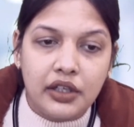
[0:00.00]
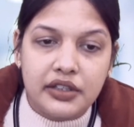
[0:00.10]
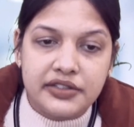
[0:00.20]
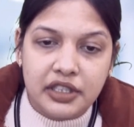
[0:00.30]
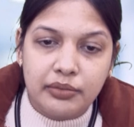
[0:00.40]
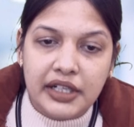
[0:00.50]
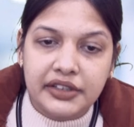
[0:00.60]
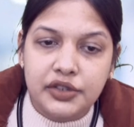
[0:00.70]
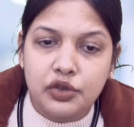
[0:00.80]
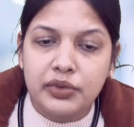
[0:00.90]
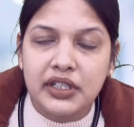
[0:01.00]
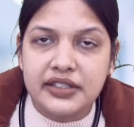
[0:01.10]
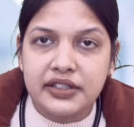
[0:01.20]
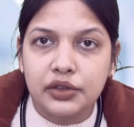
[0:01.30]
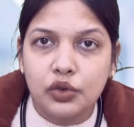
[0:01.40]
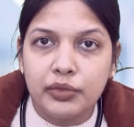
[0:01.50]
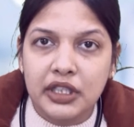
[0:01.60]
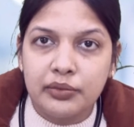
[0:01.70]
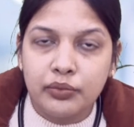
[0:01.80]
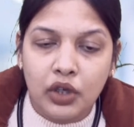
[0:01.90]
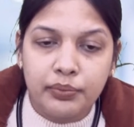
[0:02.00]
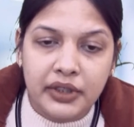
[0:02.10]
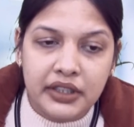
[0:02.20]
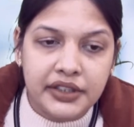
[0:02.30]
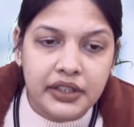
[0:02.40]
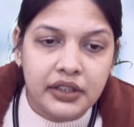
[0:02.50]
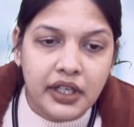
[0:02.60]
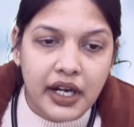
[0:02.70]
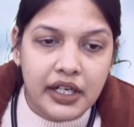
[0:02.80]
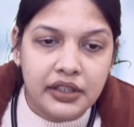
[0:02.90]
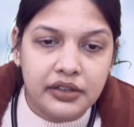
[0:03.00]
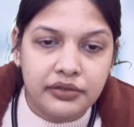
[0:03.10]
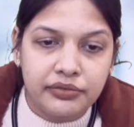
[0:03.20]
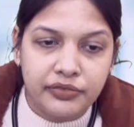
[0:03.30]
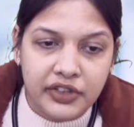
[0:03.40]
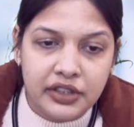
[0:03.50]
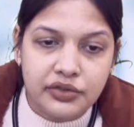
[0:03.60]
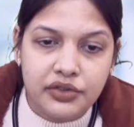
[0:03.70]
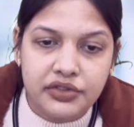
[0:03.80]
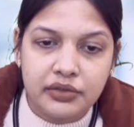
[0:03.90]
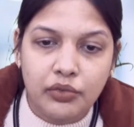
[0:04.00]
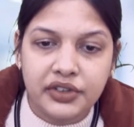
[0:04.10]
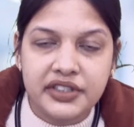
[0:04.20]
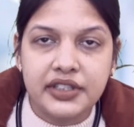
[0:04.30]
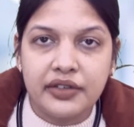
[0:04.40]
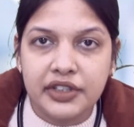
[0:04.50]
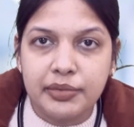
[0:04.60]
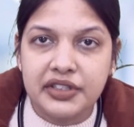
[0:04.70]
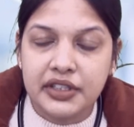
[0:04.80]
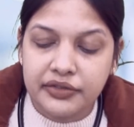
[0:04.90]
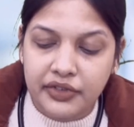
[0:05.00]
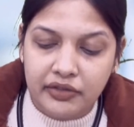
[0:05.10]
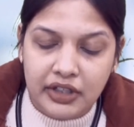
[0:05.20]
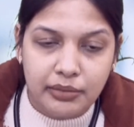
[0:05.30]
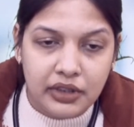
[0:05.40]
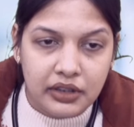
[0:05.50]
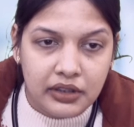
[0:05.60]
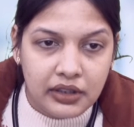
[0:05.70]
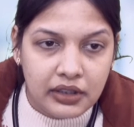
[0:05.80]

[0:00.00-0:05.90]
Serum lactate should be less than 2 millimole per liter, and venous oxygen more than 70% if available.